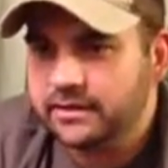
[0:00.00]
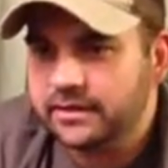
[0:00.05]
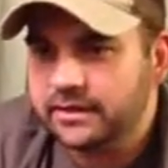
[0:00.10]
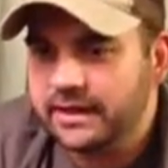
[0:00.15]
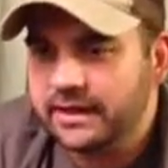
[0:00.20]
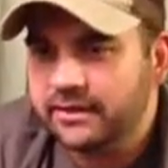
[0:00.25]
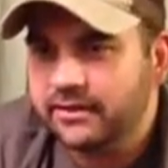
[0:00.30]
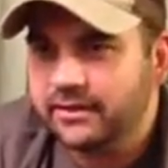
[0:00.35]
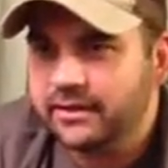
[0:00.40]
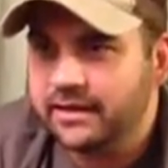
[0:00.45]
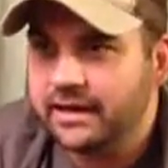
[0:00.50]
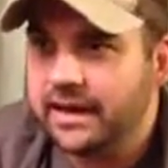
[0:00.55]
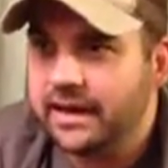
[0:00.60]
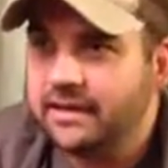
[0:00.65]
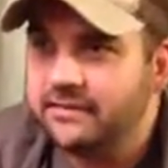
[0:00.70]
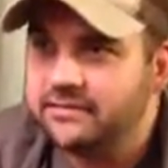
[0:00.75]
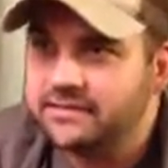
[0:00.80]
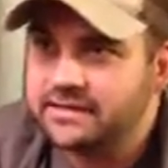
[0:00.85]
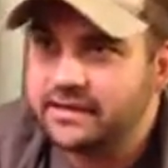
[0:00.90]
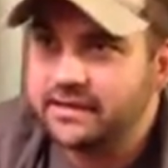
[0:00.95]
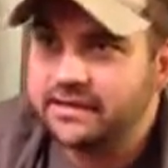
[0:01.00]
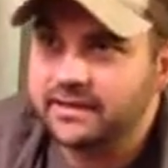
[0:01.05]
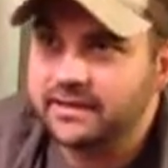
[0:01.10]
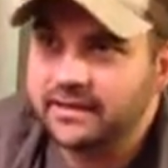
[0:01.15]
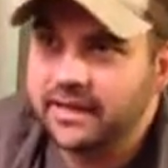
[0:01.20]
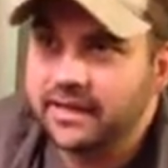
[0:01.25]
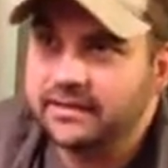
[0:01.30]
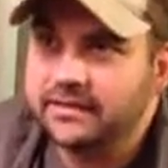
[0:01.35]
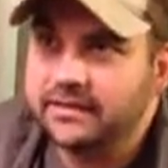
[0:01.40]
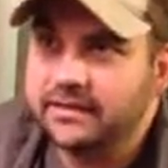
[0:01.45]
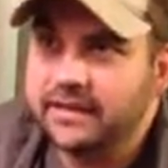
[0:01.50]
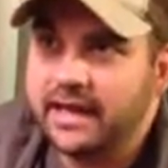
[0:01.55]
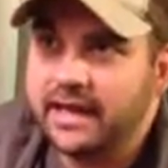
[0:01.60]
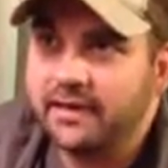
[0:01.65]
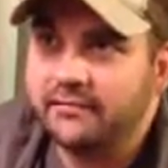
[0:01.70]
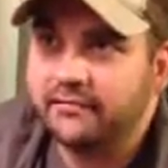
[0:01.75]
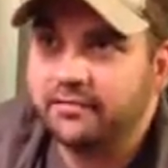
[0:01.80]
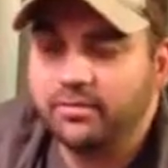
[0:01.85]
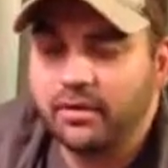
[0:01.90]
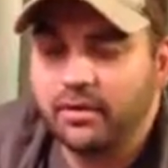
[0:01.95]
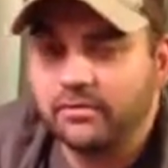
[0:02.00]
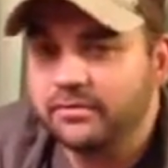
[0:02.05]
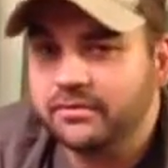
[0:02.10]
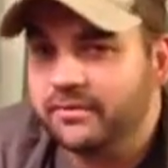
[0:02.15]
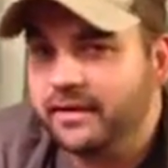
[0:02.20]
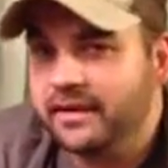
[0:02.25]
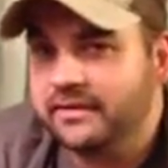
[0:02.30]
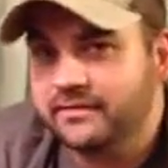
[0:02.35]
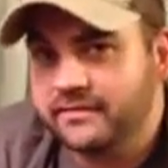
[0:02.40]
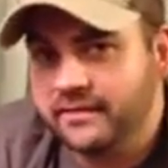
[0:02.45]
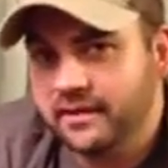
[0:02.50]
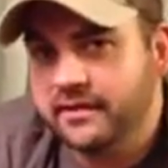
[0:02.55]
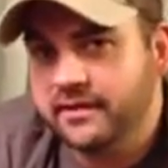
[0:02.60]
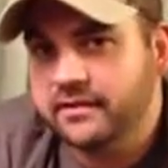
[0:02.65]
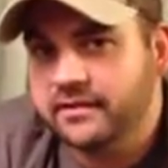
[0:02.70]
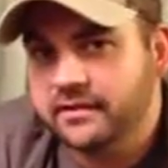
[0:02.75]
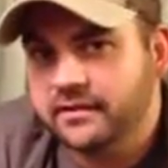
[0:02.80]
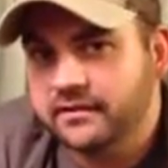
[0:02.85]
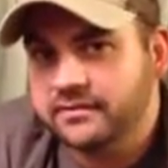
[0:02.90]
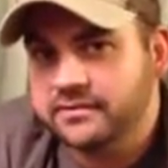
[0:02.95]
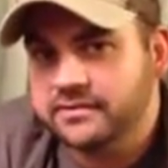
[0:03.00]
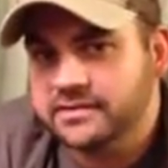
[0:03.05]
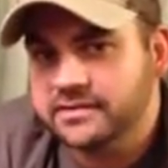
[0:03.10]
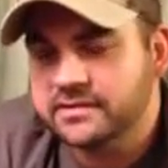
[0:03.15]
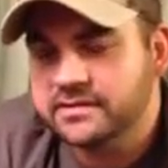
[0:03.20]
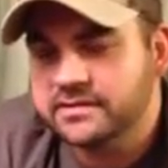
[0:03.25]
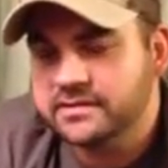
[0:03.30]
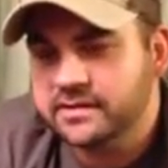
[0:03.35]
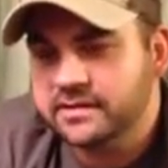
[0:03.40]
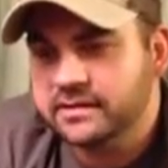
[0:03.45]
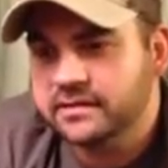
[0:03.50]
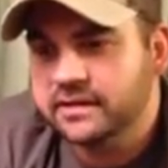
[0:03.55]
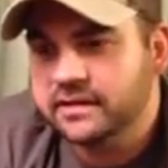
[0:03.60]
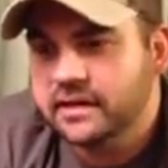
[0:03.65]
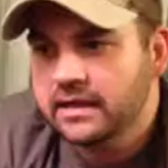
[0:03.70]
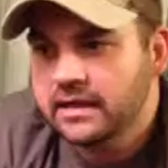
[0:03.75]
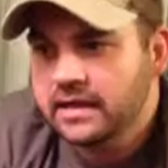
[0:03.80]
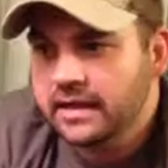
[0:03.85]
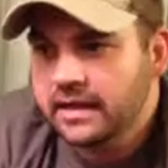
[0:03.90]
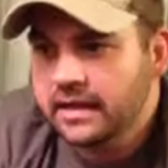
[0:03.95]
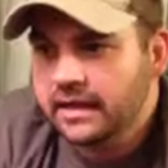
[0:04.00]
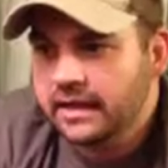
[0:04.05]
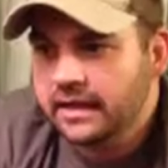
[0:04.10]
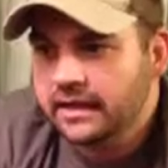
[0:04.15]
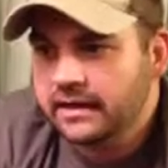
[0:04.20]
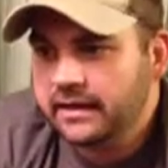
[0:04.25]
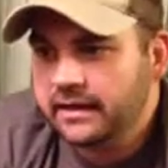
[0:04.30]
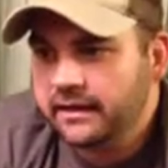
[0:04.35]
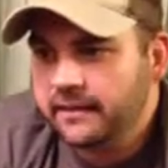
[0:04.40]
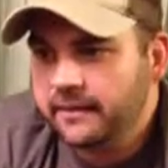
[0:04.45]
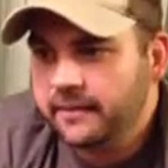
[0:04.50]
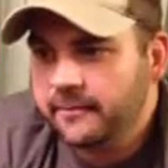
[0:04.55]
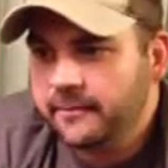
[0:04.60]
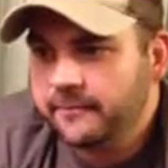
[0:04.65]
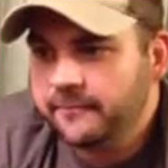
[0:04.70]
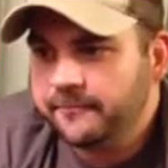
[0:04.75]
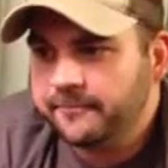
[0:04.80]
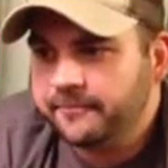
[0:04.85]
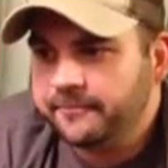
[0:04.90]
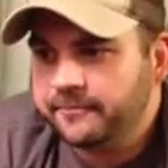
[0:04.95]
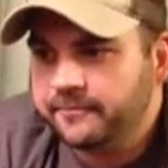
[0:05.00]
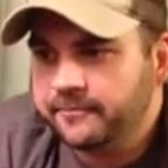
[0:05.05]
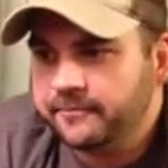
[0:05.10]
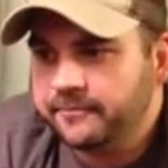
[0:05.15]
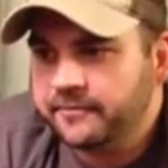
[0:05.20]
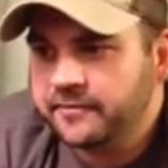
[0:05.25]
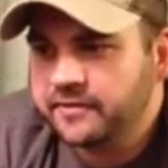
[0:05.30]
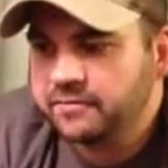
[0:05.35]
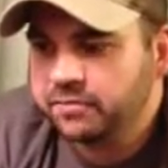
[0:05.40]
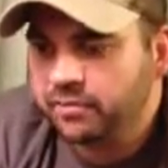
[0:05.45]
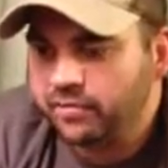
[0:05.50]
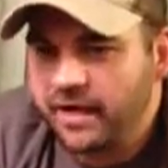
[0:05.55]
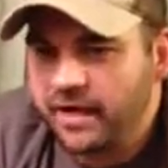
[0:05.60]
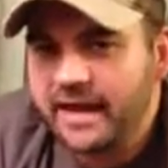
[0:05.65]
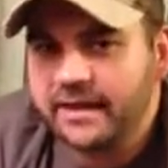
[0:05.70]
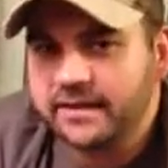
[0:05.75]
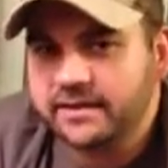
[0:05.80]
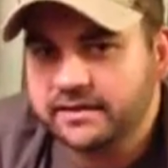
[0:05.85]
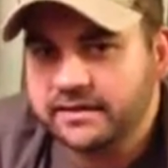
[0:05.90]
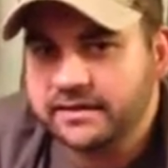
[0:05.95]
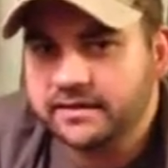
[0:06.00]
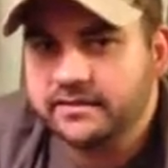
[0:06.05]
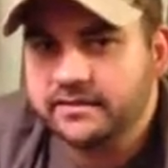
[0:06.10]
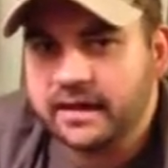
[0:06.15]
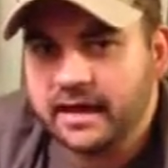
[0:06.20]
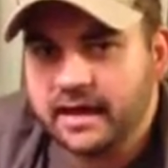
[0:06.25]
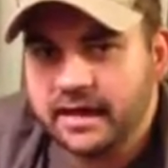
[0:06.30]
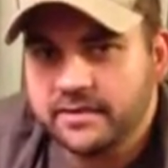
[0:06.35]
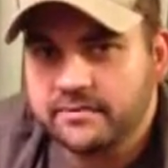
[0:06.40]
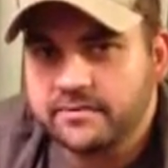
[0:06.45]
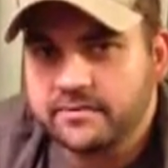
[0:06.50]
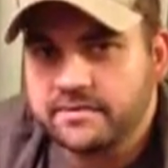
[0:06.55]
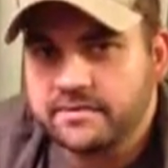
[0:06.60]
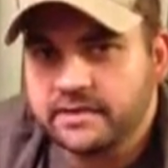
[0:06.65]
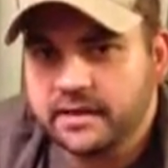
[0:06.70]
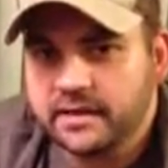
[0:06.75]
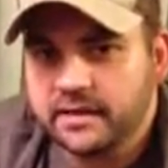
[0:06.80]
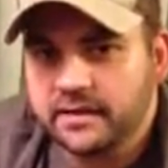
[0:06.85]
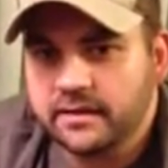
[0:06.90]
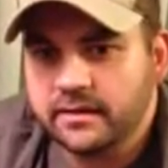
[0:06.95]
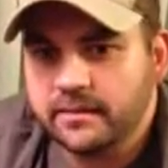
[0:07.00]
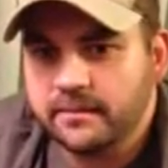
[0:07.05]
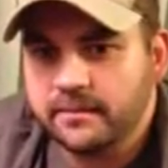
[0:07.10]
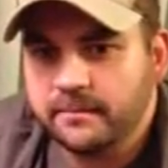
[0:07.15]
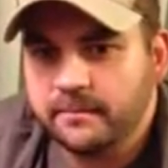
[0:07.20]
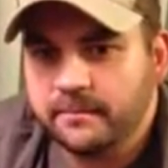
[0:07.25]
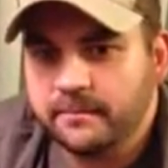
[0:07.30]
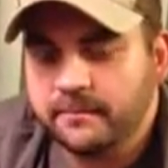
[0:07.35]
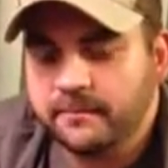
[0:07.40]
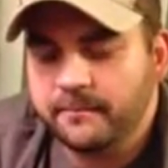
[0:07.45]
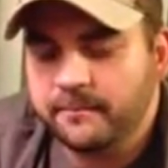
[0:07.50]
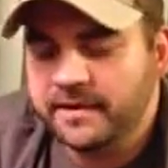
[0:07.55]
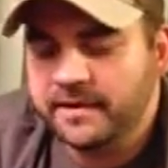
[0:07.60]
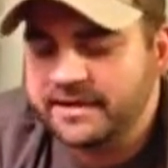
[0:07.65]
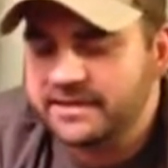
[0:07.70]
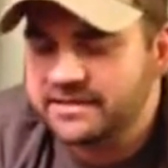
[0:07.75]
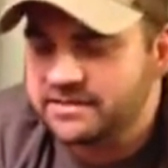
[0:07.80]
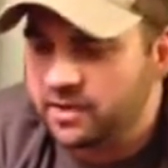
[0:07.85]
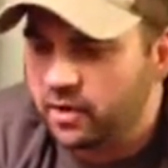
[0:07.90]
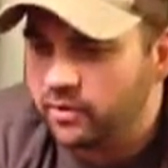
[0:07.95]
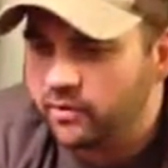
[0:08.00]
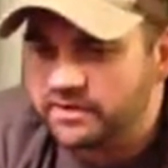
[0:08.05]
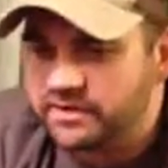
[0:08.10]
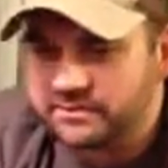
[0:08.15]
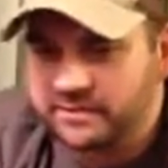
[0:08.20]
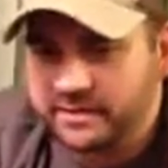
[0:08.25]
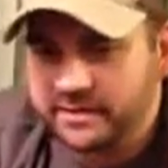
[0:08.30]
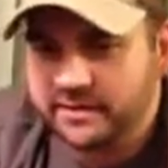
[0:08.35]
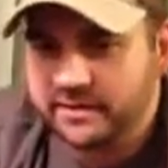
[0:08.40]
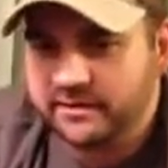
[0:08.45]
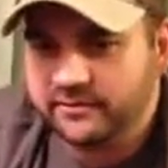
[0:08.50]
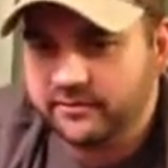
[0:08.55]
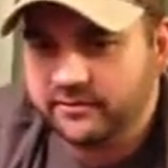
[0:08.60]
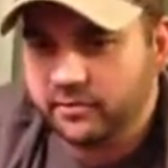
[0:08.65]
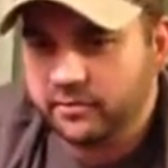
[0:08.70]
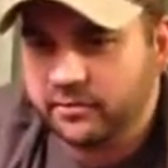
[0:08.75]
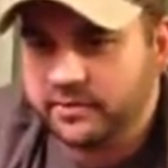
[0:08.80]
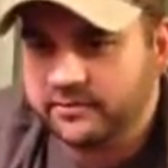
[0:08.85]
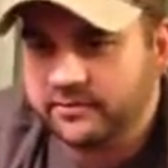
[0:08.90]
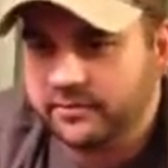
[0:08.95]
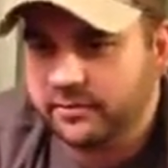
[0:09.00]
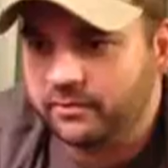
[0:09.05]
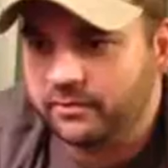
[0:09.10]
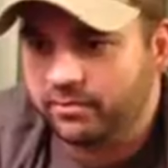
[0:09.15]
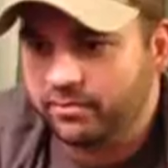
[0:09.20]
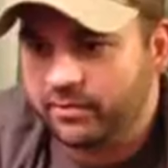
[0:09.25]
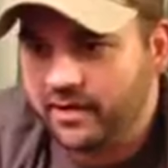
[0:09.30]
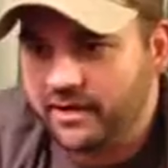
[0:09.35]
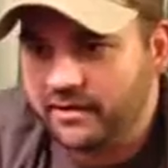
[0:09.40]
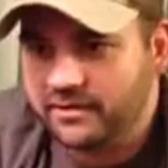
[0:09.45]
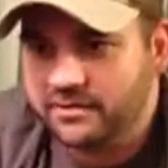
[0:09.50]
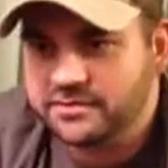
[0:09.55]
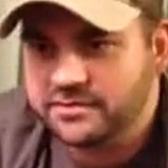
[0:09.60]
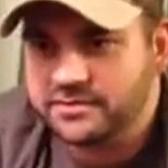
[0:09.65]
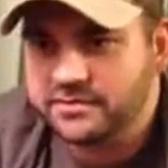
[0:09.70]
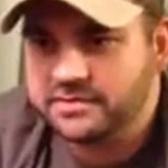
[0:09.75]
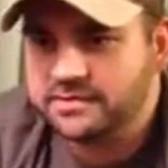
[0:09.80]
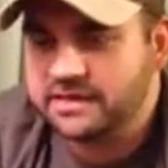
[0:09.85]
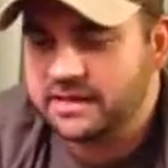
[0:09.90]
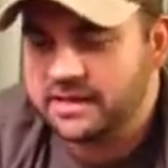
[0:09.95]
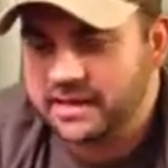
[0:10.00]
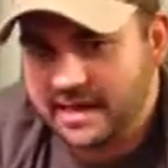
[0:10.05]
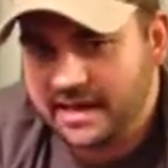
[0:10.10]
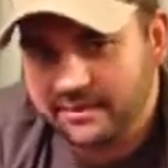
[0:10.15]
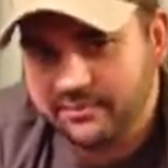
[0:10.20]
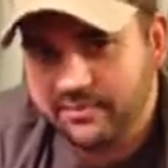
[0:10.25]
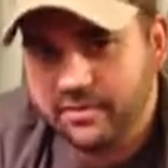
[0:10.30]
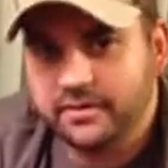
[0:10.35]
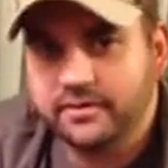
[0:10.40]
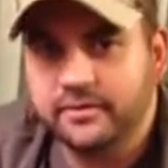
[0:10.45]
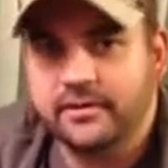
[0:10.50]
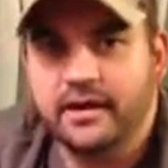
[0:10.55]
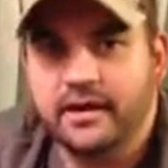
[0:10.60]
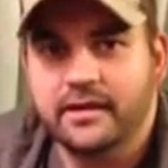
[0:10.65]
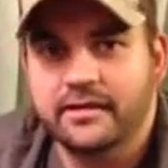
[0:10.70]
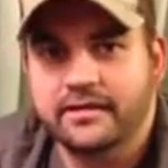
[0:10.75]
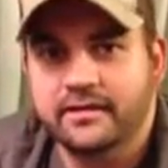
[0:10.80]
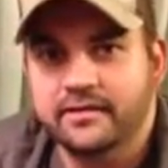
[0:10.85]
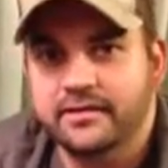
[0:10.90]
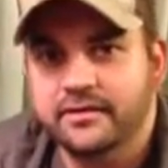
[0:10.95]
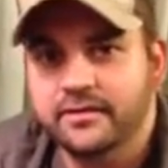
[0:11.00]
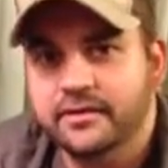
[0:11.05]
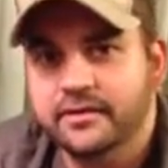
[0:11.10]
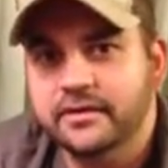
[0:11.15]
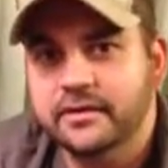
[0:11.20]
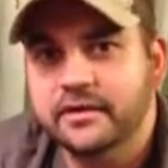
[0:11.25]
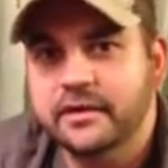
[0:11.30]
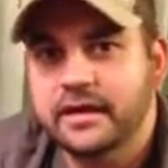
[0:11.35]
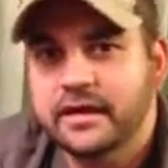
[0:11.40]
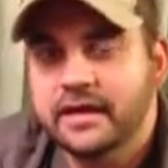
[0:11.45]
Larry and I have stayed connected now for probably about 10 years since then, and um, sporadically at times, um, but he's always been there for me from prayers, just, hey brother, how you doing?